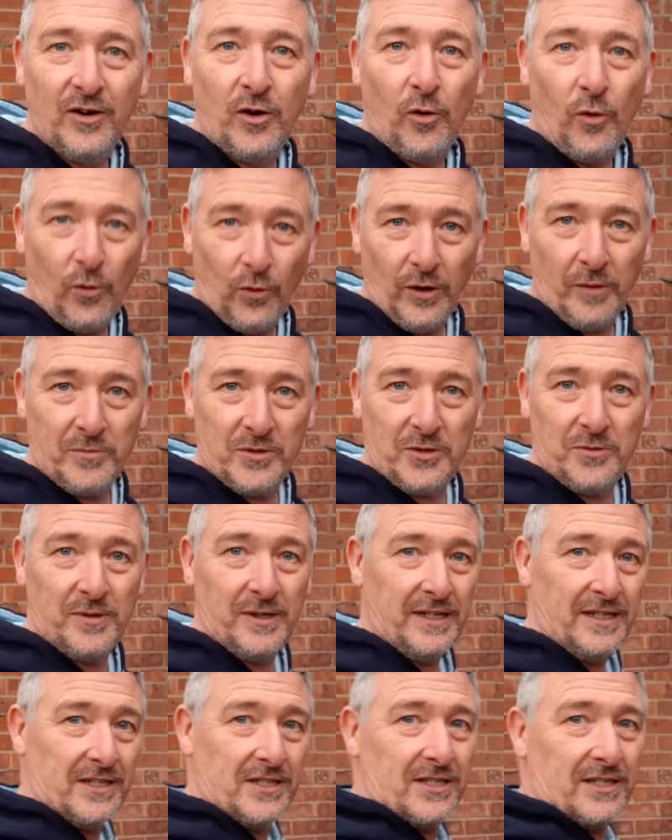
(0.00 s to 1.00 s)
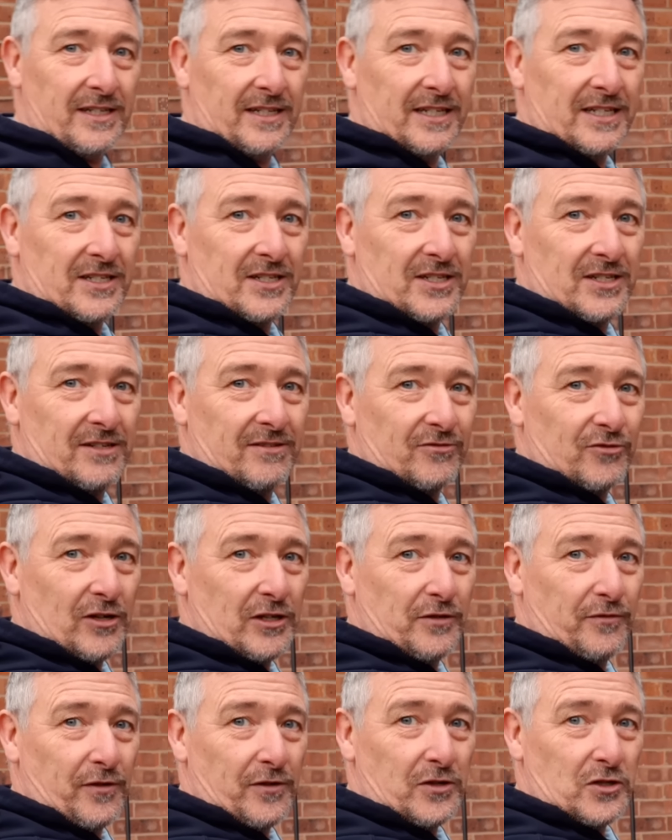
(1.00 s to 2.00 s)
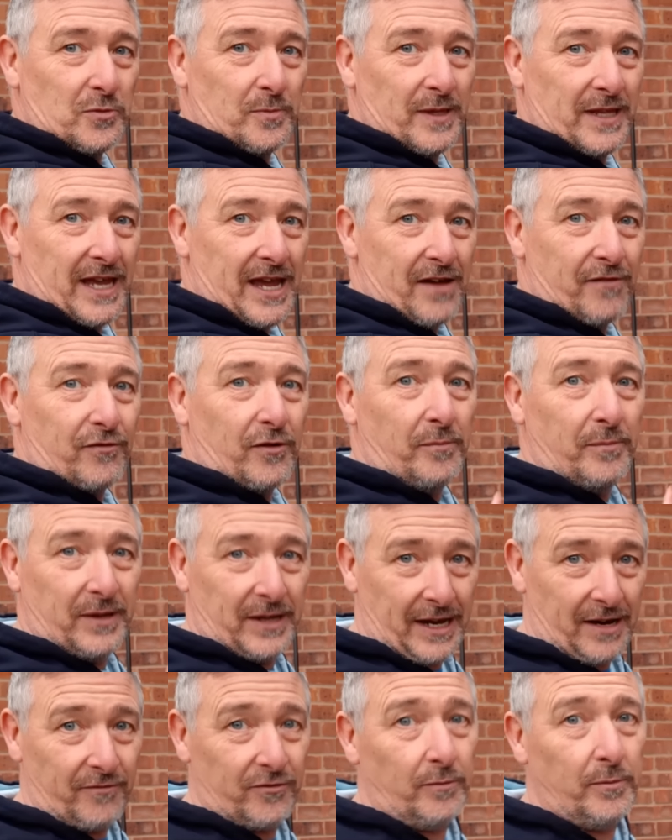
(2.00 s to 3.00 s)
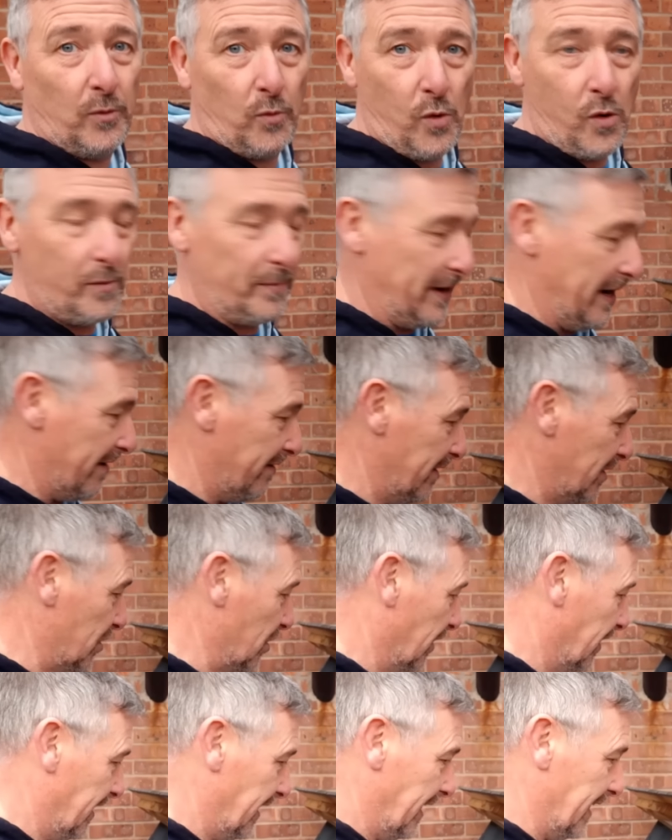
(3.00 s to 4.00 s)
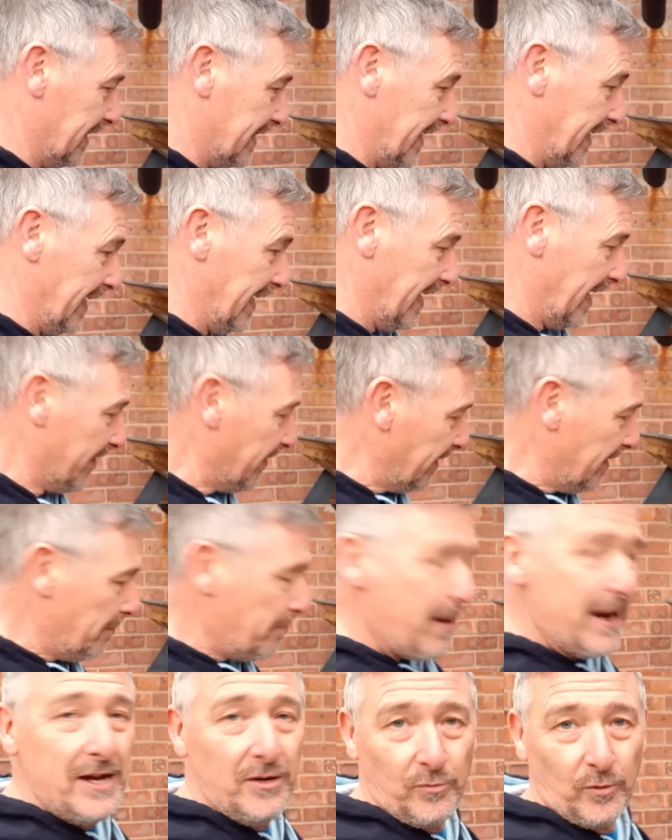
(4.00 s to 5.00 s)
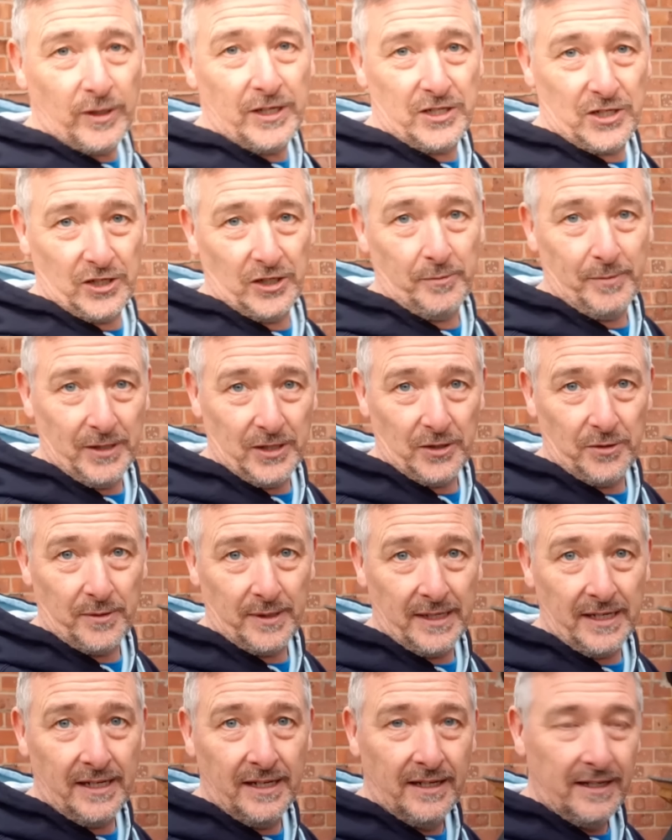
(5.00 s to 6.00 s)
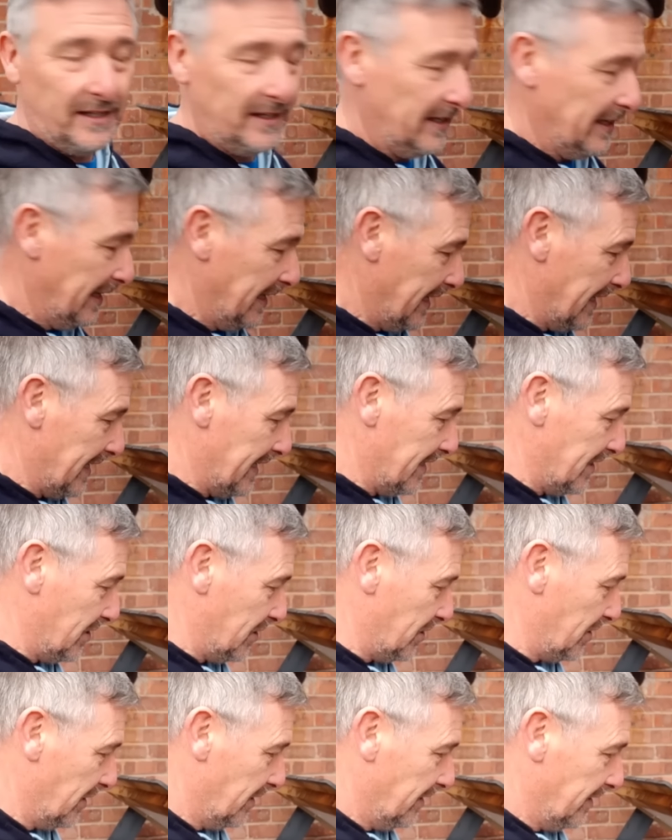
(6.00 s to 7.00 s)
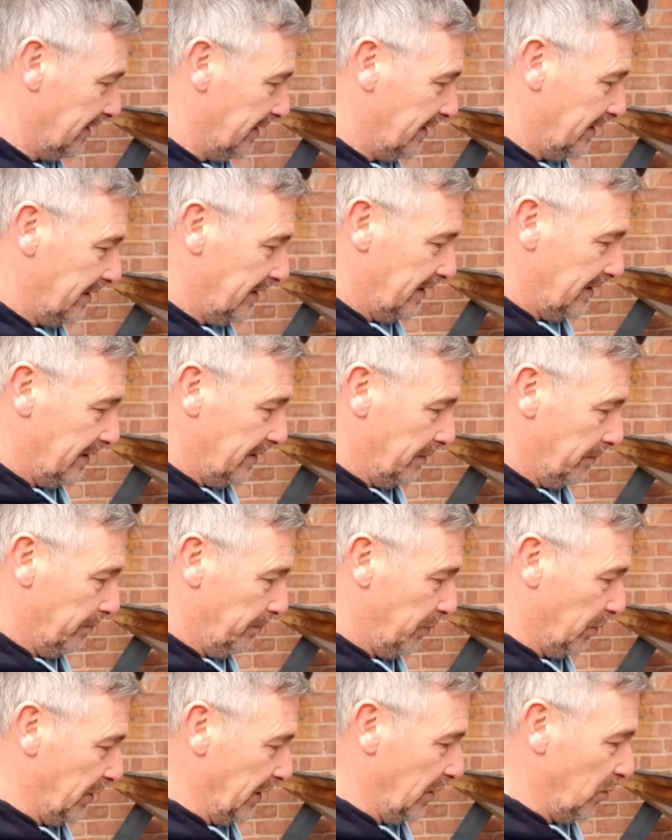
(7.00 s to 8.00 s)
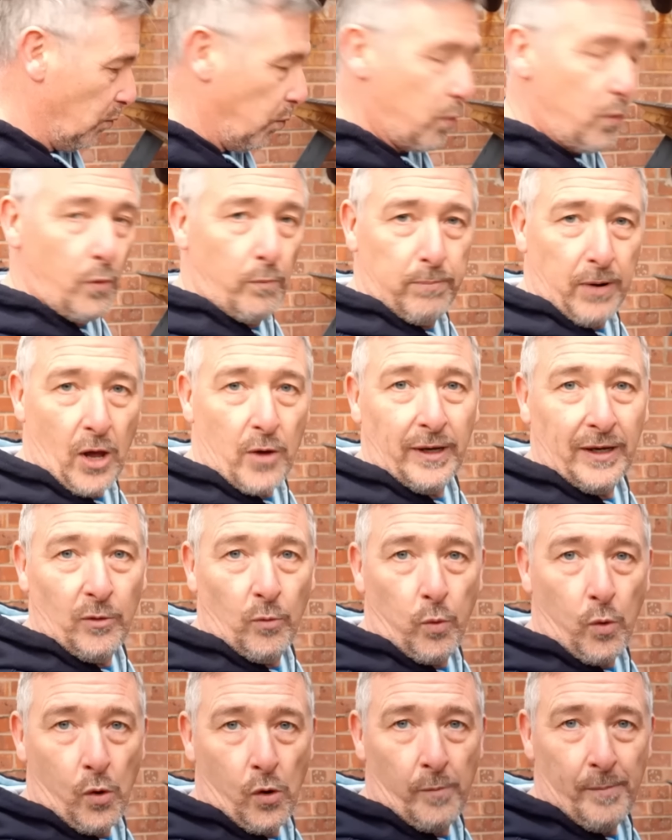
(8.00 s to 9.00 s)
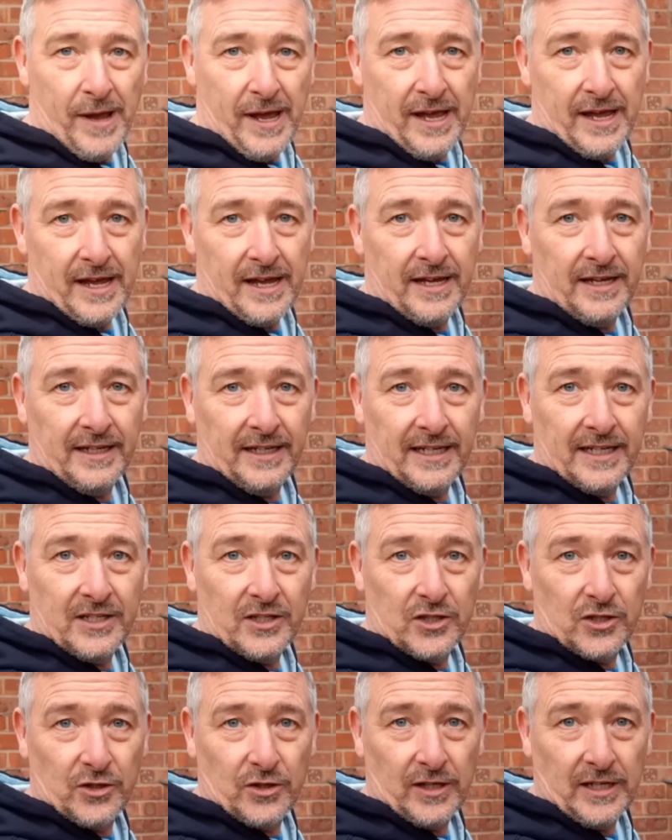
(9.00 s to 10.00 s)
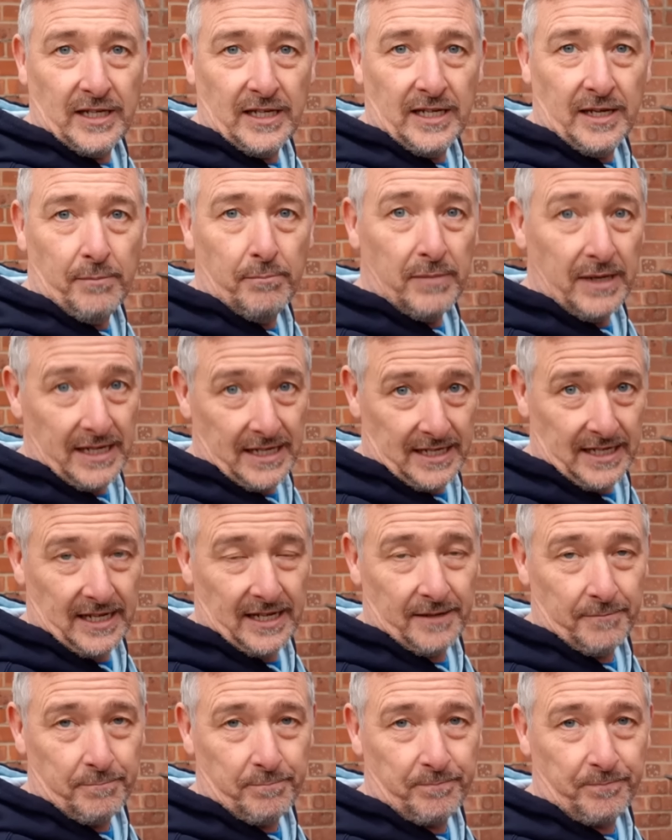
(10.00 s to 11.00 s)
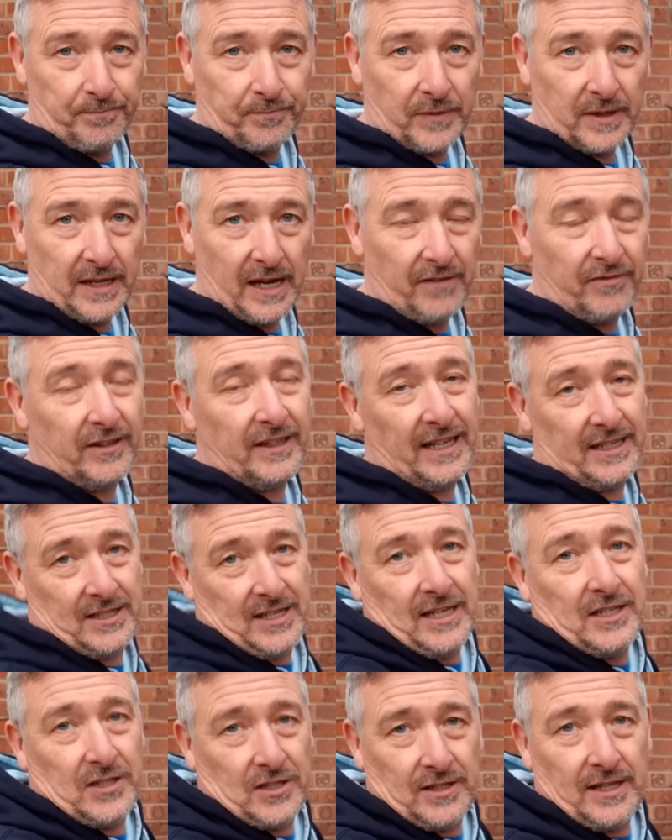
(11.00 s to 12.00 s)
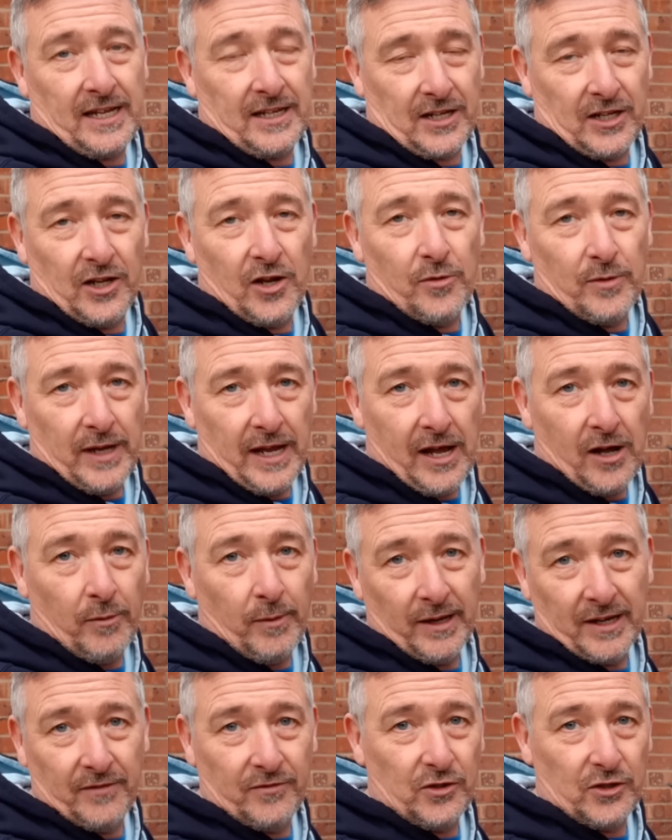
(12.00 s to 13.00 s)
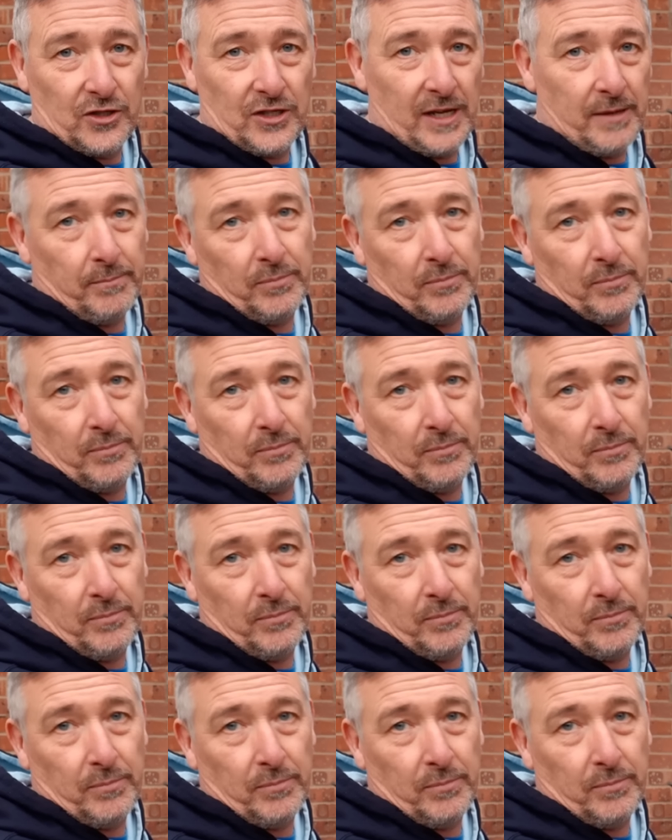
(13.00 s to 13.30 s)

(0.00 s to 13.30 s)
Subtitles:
All I'm doing is transferring some of the air from the warm garage into here. I think the main one it's going to be doing is blowing warm air into the media. I think that can only help, like I've just said.